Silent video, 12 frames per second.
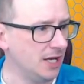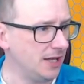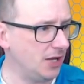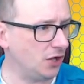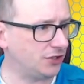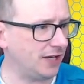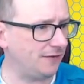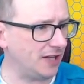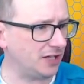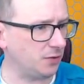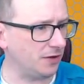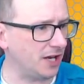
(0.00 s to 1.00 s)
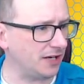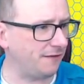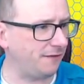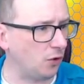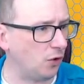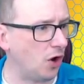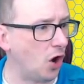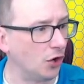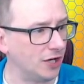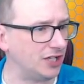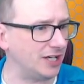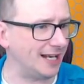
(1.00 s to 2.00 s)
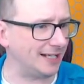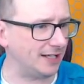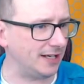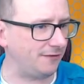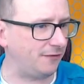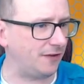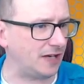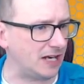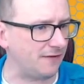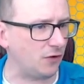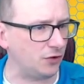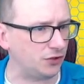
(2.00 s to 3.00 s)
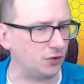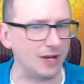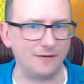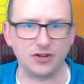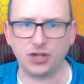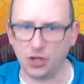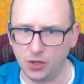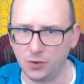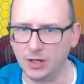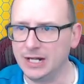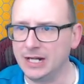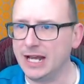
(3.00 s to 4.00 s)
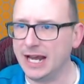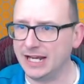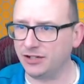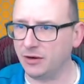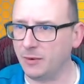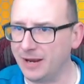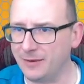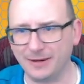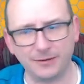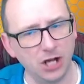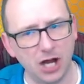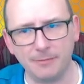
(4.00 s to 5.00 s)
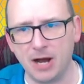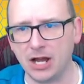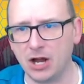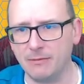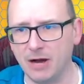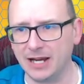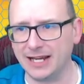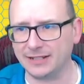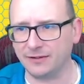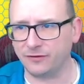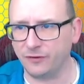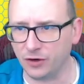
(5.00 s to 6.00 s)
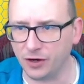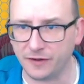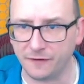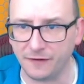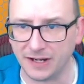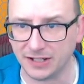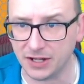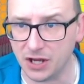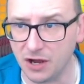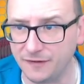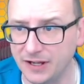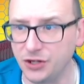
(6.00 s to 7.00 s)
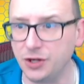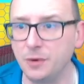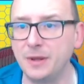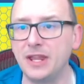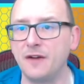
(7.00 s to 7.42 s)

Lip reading: The odds here for this one, 9-4 on is your Leicester. 50-4 is your 11-2 is your away win. God, my oh my, Leicester have fallen off the face of the earth here. 2-0 win